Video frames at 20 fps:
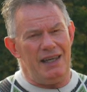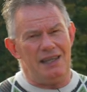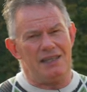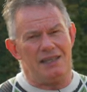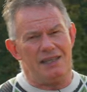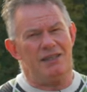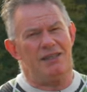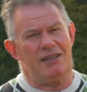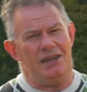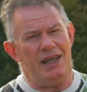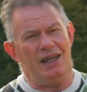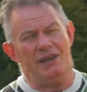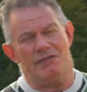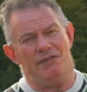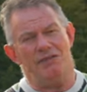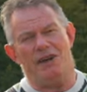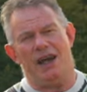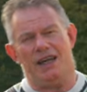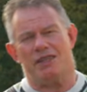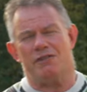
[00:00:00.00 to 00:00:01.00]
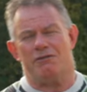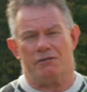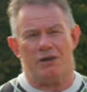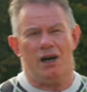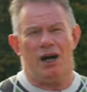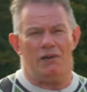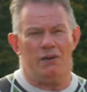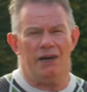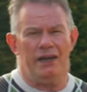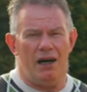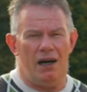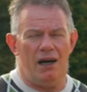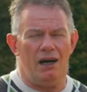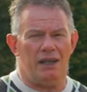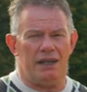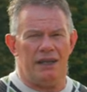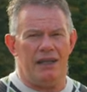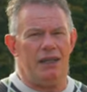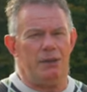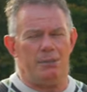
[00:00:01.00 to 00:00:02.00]
is, in effect, Ferrari
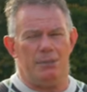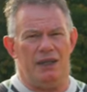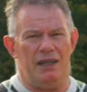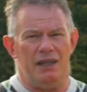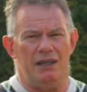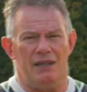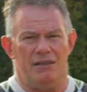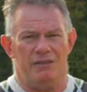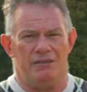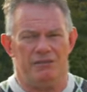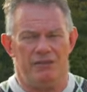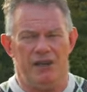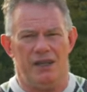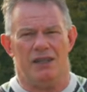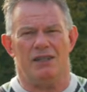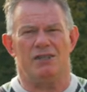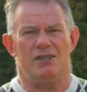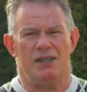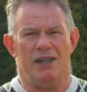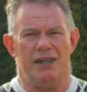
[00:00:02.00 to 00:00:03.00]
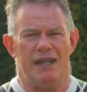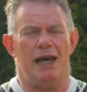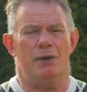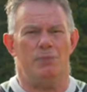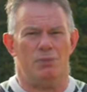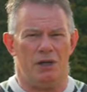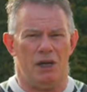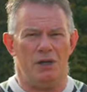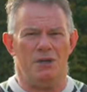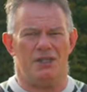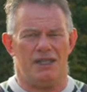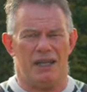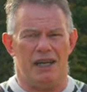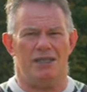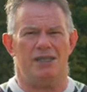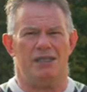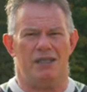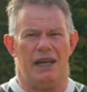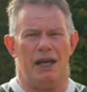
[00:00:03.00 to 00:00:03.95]
are keeping fit to their process, to